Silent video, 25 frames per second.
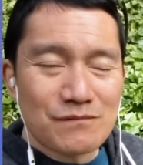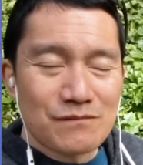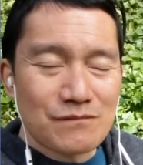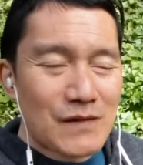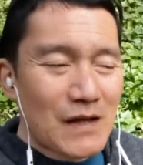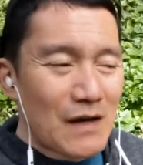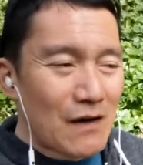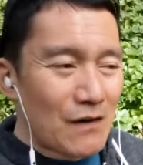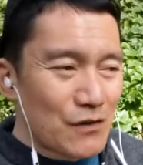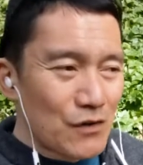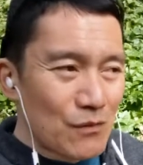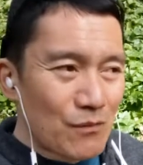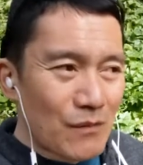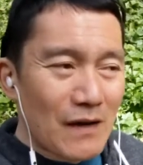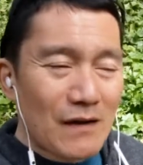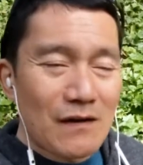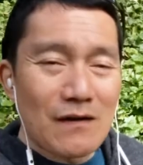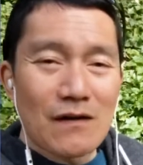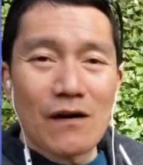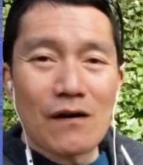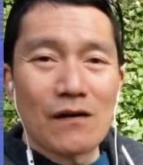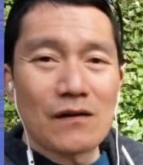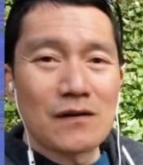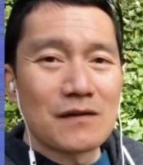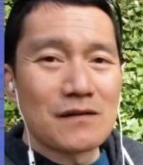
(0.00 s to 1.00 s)
Now, you might
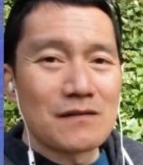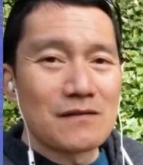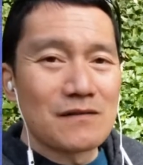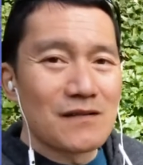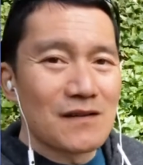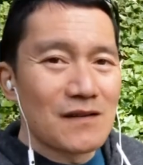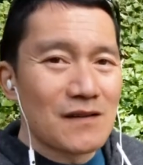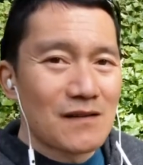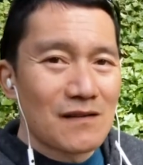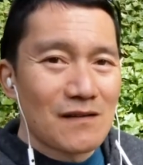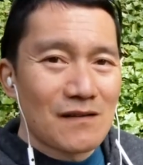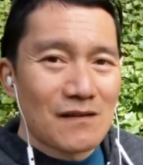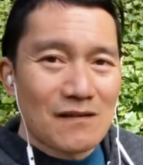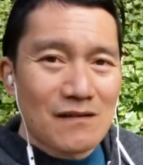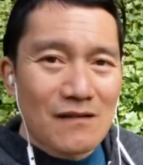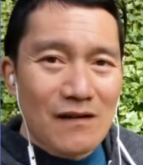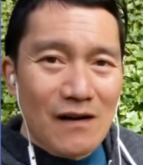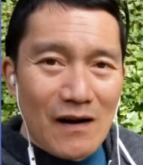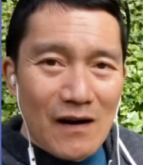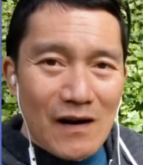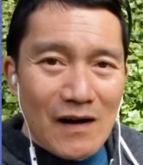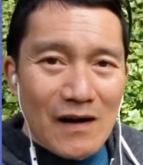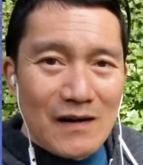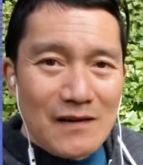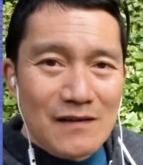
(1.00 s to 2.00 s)
call it
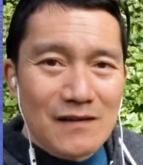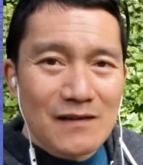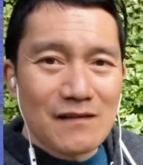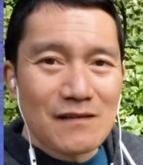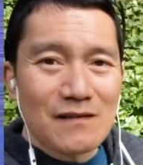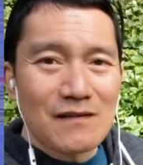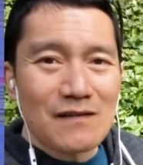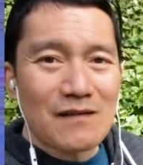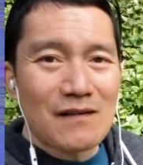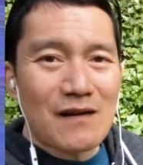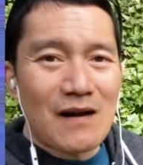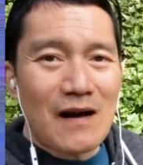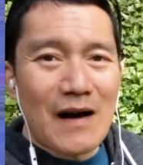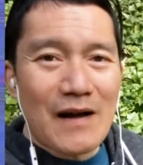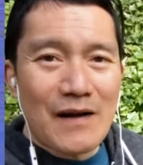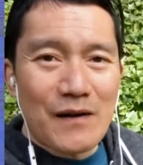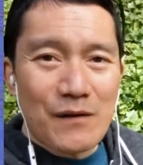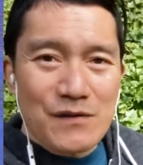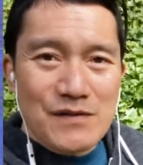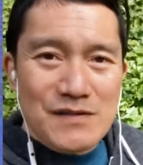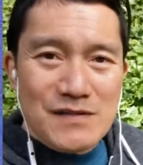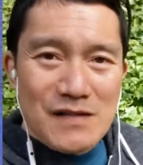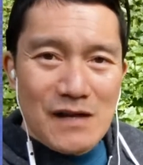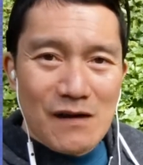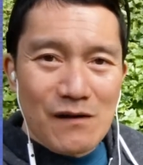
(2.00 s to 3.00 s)
God, higher
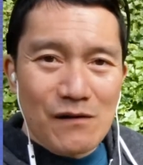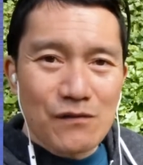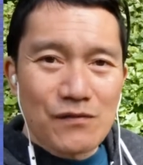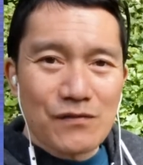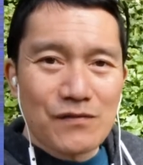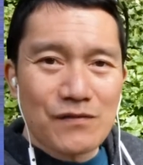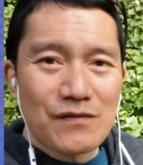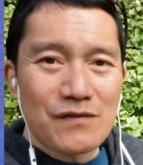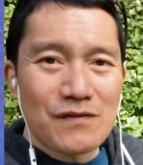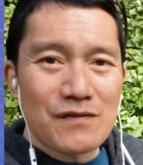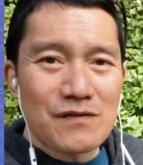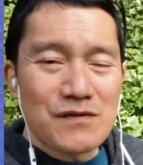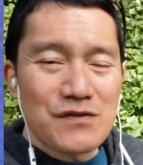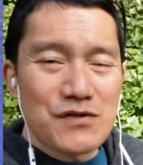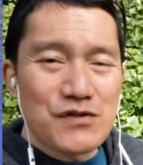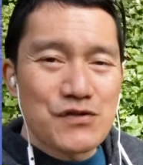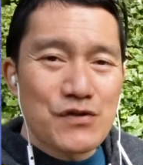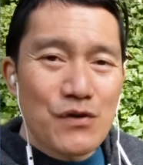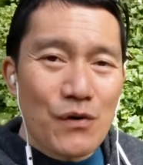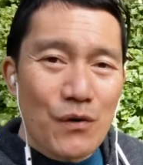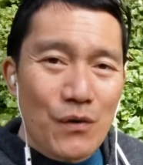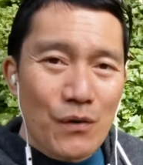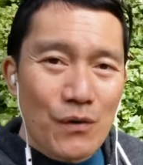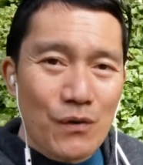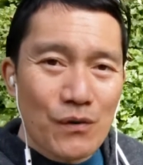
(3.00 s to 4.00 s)
self,
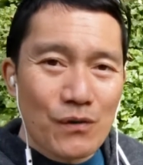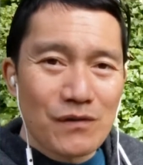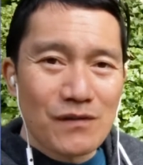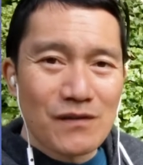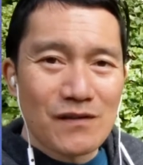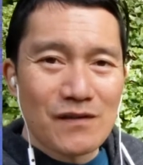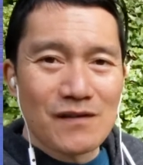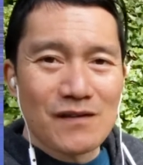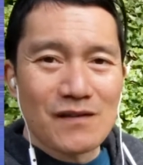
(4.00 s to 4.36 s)
soul,